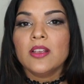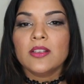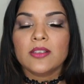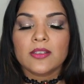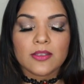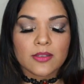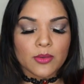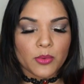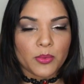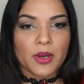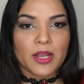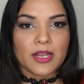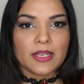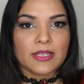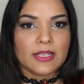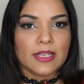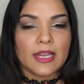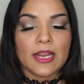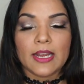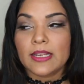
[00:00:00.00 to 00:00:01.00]
so
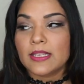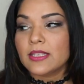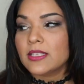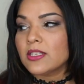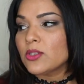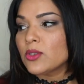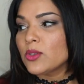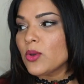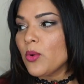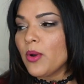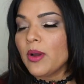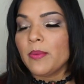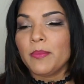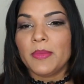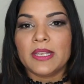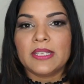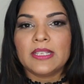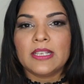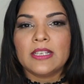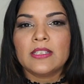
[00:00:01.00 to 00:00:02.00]
nicely, and it's so
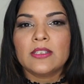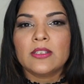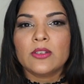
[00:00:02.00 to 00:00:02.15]
amazing,